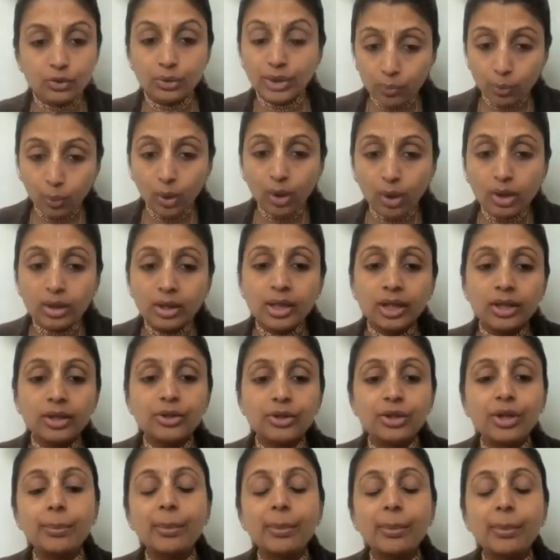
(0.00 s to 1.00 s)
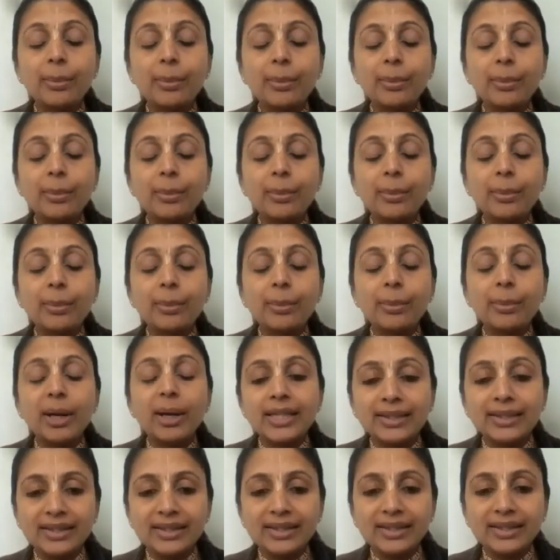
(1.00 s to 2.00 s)
So they want your money.
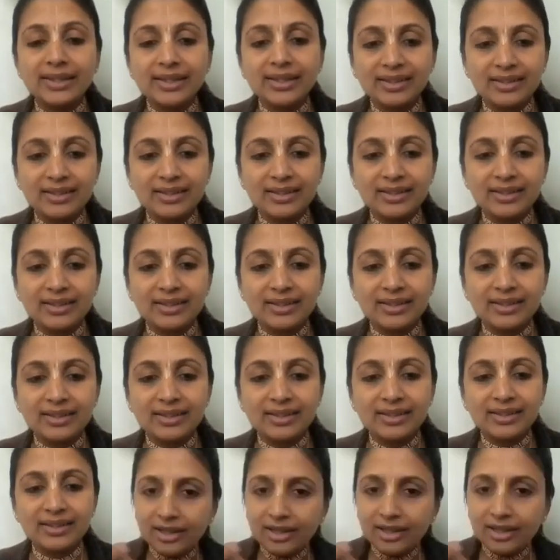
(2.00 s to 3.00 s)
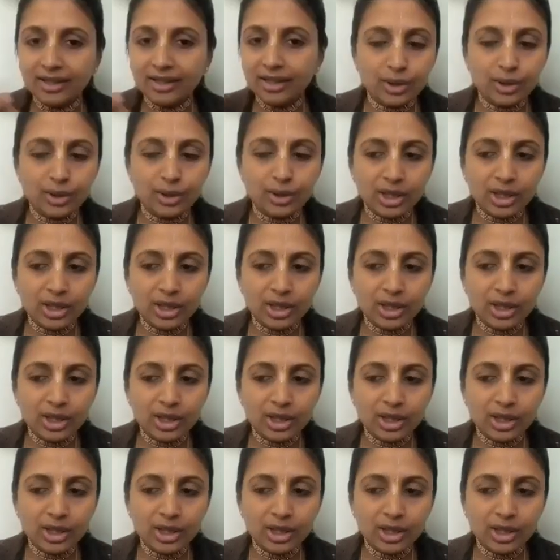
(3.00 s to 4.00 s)
So for that, they are ready to
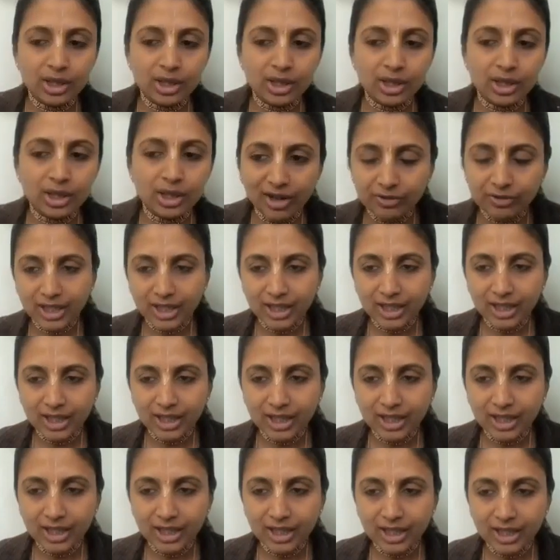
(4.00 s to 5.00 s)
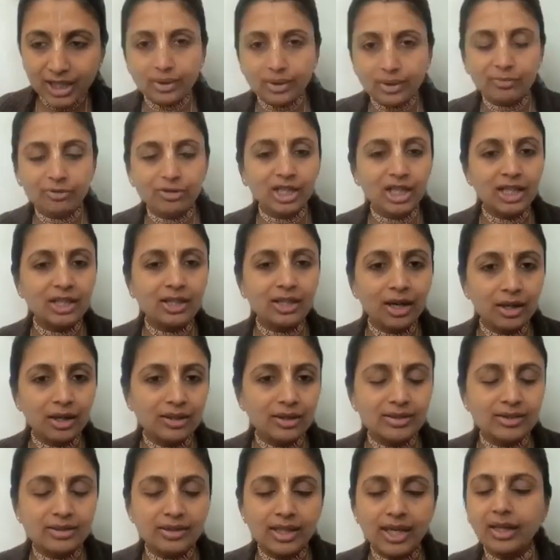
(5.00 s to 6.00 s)
give advertisement. They are ready to do
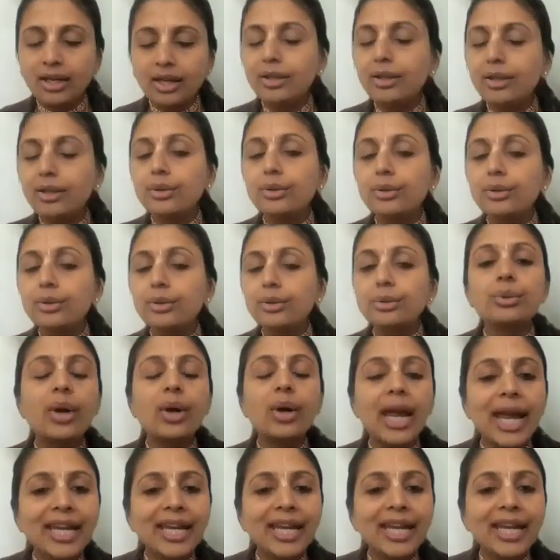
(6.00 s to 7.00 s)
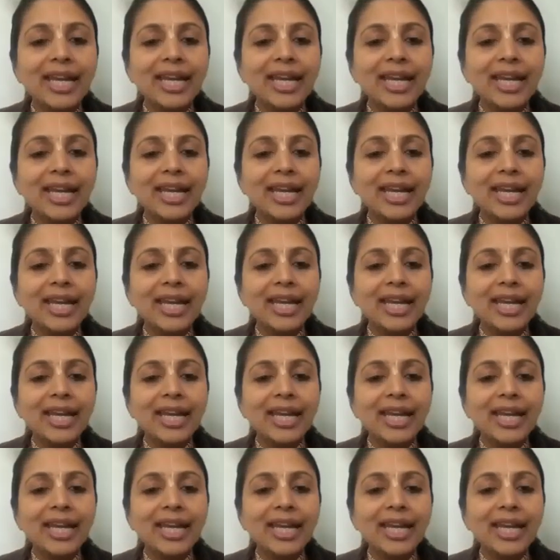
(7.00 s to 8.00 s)
some free trials. They are ready to do
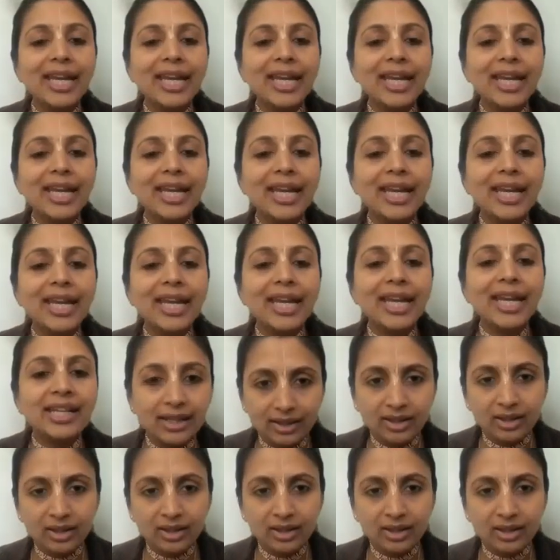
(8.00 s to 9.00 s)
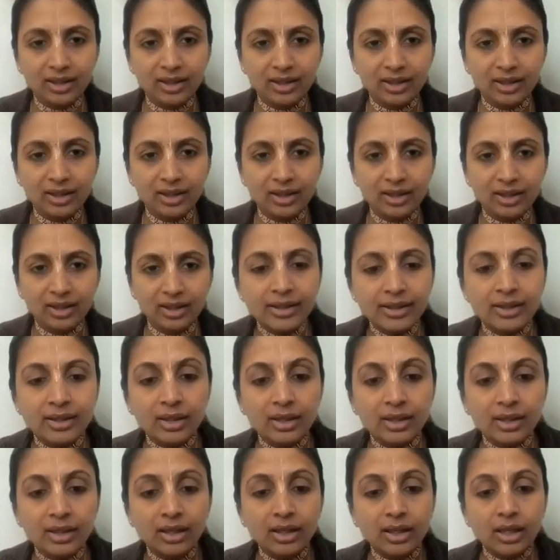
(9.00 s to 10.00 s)
anything,
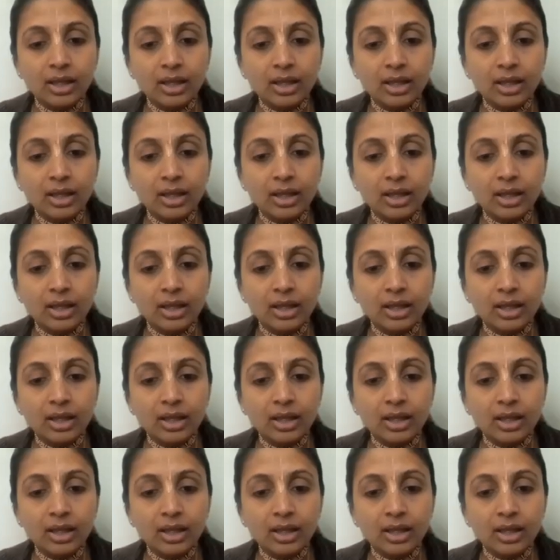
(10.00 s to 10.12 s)
right?